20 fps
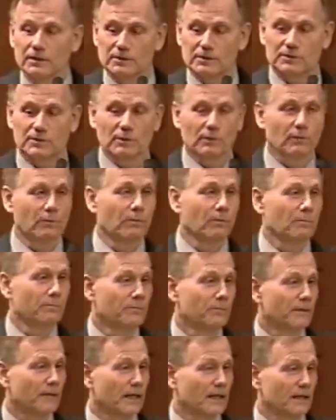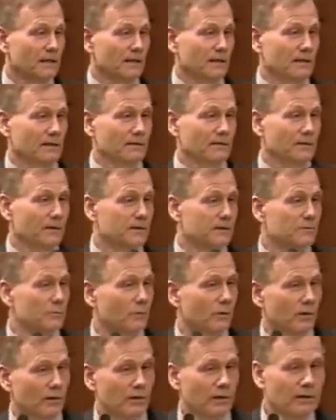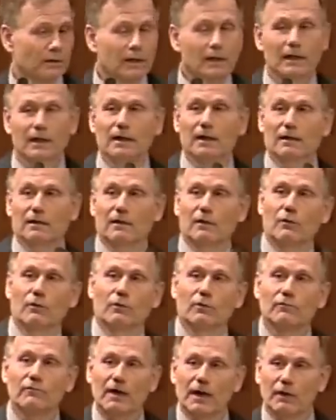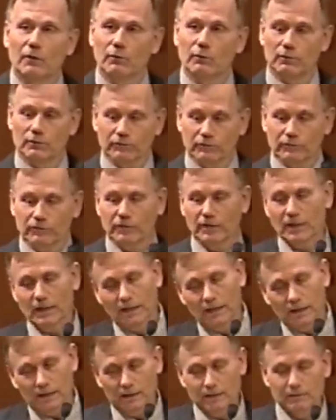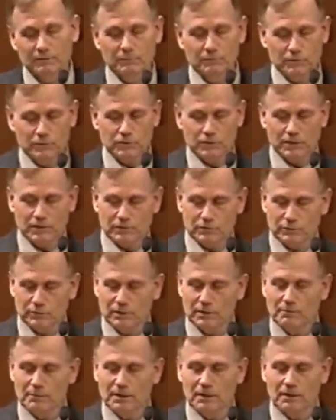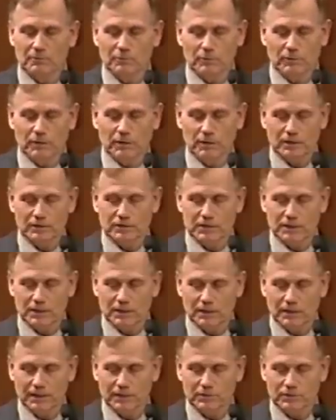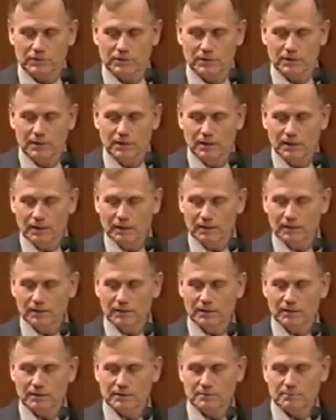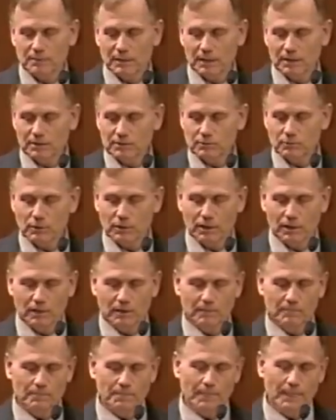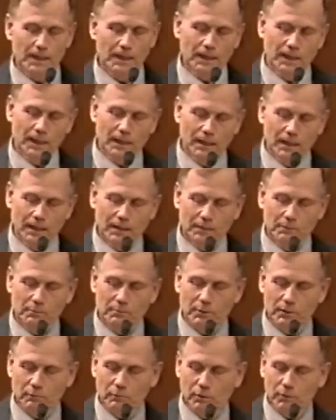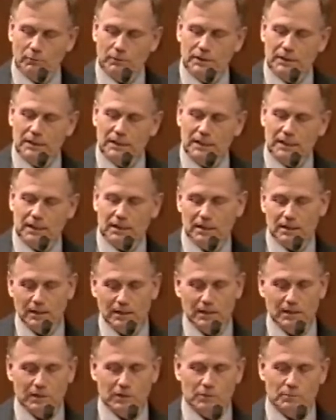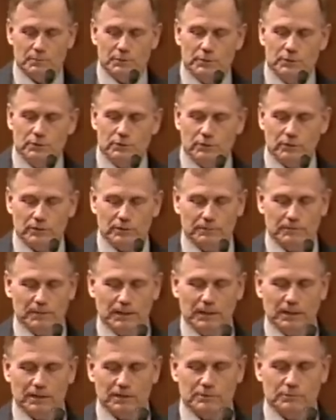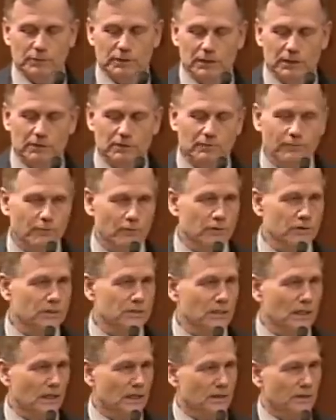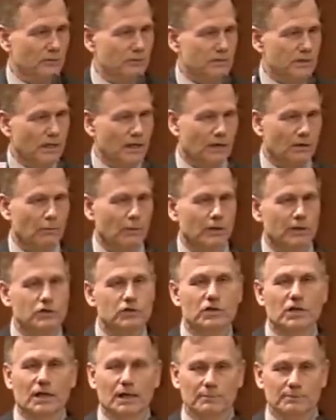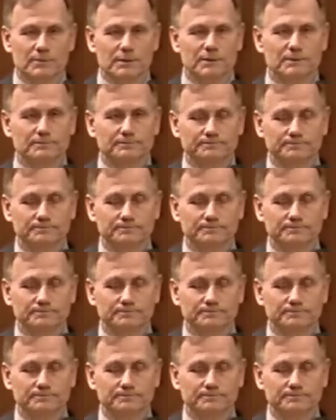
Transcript: So that is where all the vowels, and we'll sh I'll show you in a minute where the articulation is made as well. But what we need in a computer is we need to first take those airway shapes